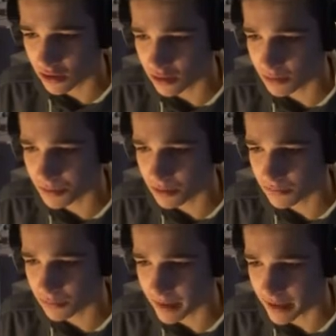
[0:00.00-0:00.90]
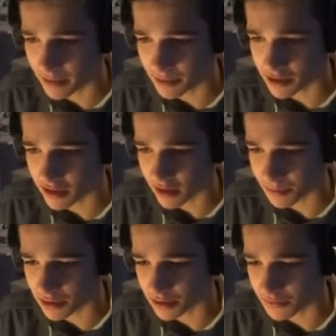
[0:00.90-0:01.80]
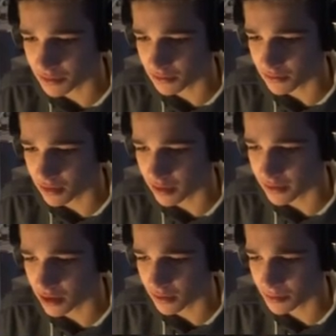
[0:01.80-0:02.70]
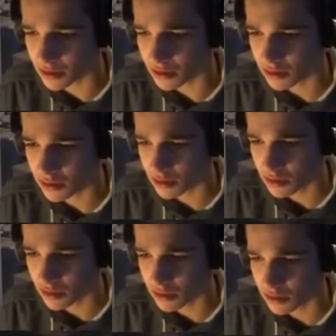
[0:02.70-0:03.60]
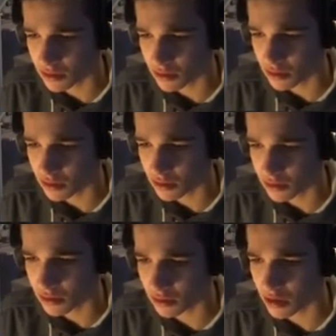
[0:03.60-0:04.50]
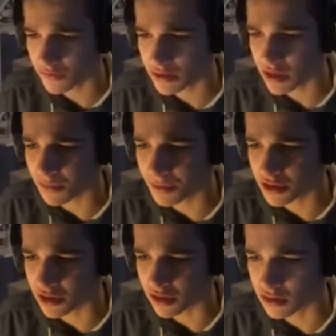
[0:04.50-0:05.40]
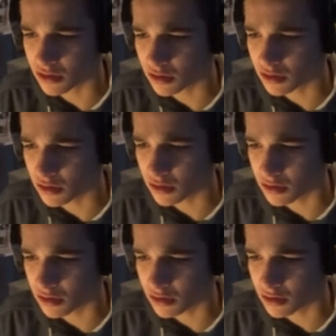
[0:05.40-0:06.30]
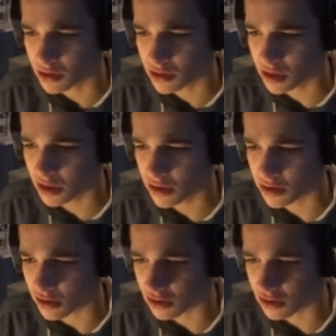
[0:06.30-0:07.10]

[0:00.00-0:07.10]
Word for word: you're a beautiful man. Let me just take a picture of you. How do you take a picture? You can't even take a picture. Jesus